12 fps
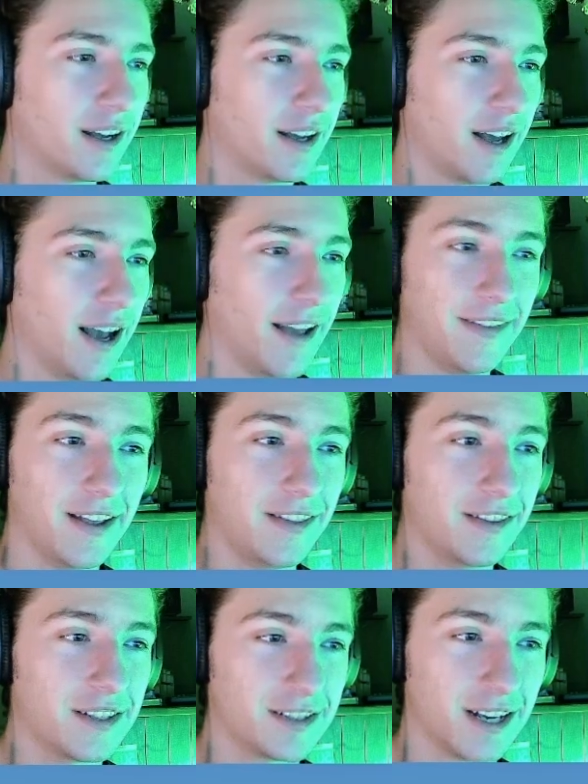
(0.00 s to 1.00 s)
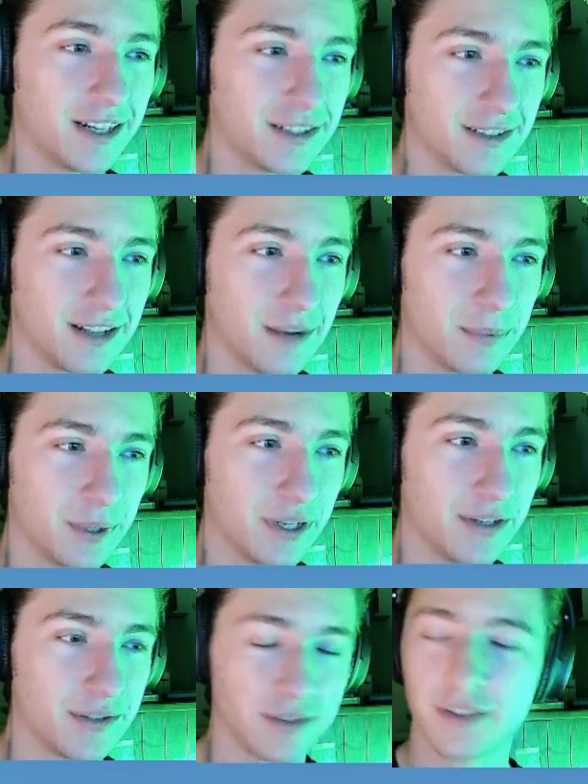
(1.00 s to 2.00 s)
And then the second step
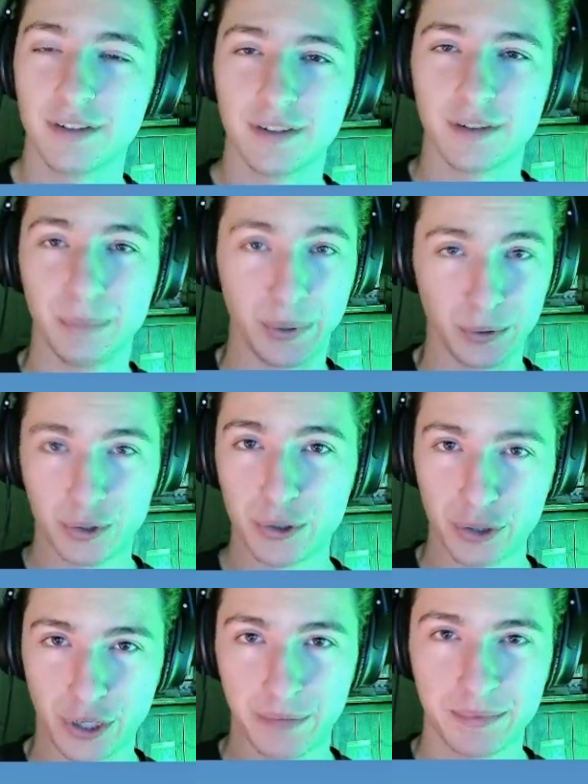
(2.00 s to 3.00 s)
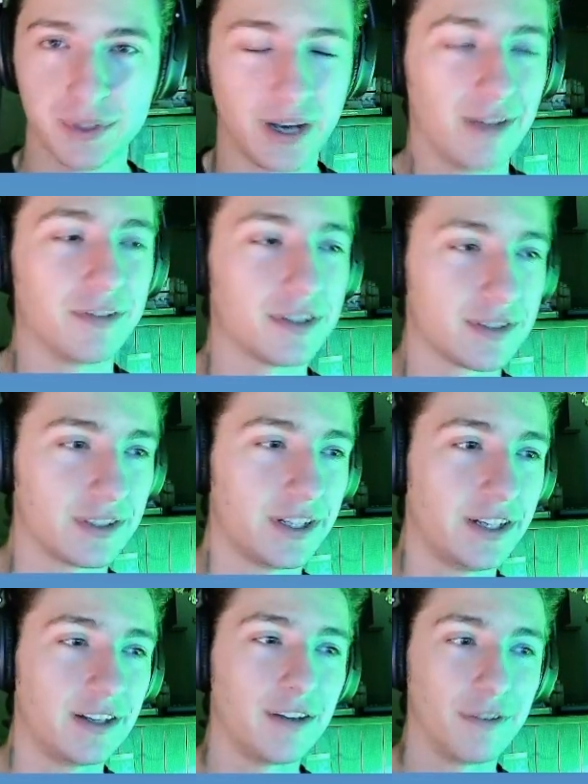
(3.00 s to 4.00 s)
is build your ships,
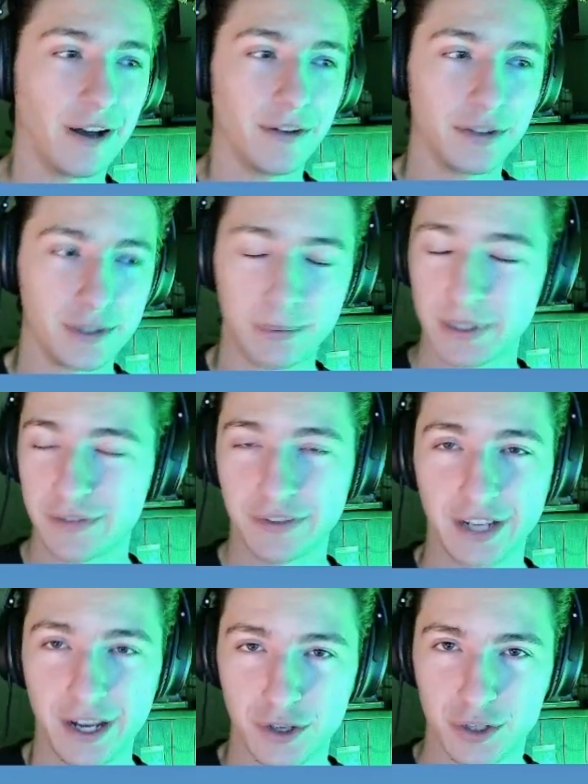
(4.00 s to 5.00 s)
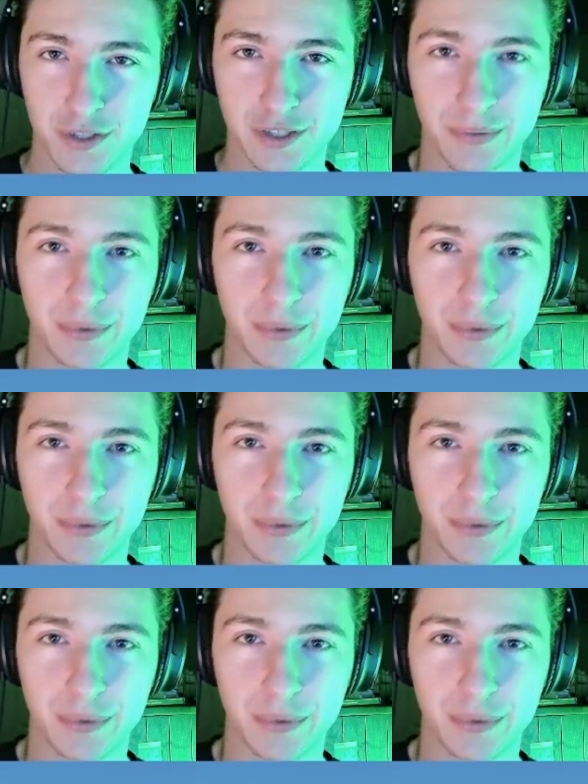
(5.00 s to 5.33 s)
obviously. Follow the specifications that we